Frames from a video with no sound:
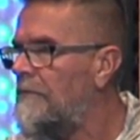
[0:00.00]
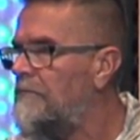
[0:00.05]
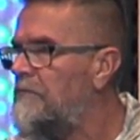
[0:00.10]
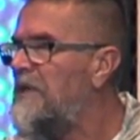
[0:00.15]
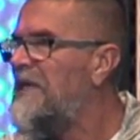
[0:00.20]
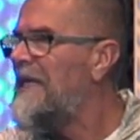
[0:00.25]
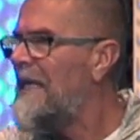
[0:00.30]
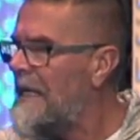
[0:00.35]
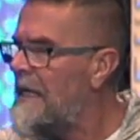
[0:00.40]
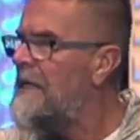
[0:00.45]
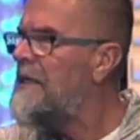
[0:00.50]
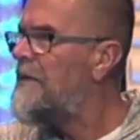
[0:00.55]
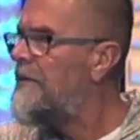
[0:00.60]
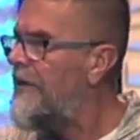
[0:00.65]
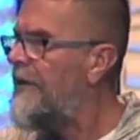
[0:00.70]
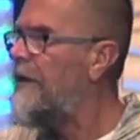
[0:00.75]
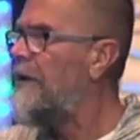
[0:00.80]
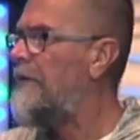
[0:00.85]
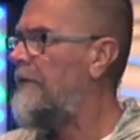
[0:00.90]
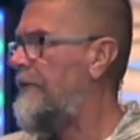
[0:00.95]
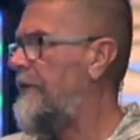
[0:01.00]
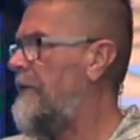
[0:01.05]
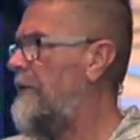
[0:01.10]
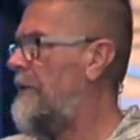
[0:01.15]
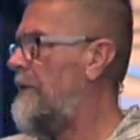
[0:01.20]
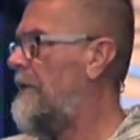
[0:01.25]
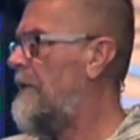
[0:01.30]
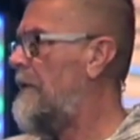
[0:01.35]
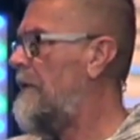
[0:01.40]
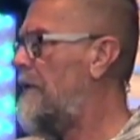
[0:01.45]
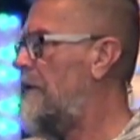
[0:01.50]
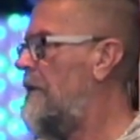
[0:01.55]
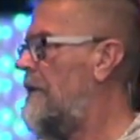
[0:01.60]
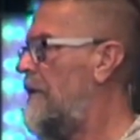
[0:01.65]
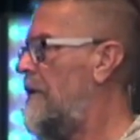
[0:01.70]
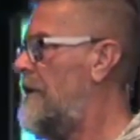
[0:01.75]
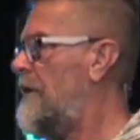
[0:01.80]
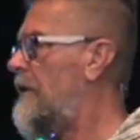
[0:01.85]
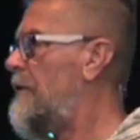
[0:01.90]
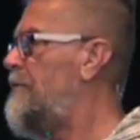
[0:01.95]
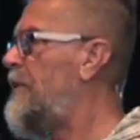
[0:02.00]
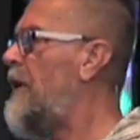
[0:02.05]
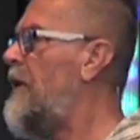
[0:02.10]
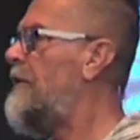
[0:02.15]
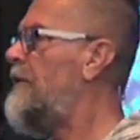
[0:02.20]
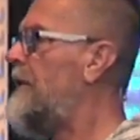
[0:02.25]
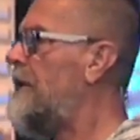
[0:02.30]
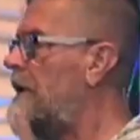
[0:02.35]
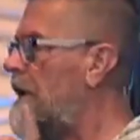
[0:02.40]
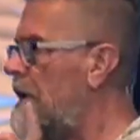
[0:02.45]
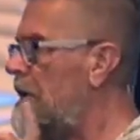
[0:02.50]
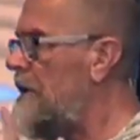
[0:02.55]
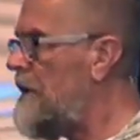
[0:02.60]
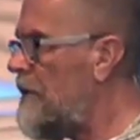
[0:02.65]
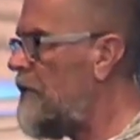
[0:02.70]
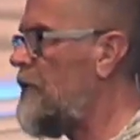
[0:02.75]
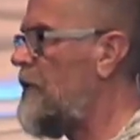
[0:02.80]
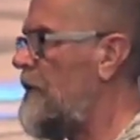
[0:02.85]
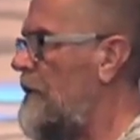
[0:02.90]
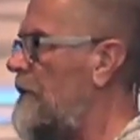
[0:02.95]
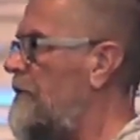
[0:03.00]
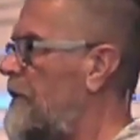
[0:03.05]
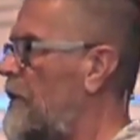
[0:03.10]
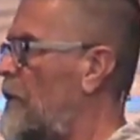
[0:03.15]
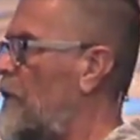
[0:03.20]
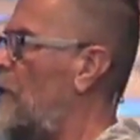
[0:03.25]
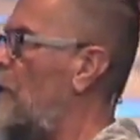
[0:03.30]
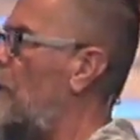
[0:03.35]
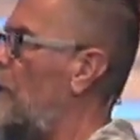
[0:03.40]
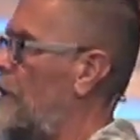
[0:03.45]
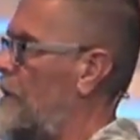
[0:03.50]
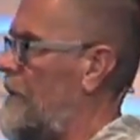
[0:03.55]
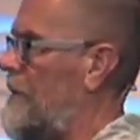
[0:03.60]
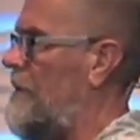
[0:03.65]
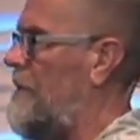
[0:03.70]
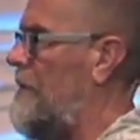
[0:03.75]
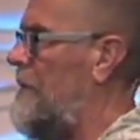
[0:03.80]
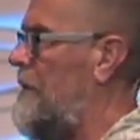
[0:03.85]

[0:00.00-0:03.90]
Be intent upon the condition of your heart.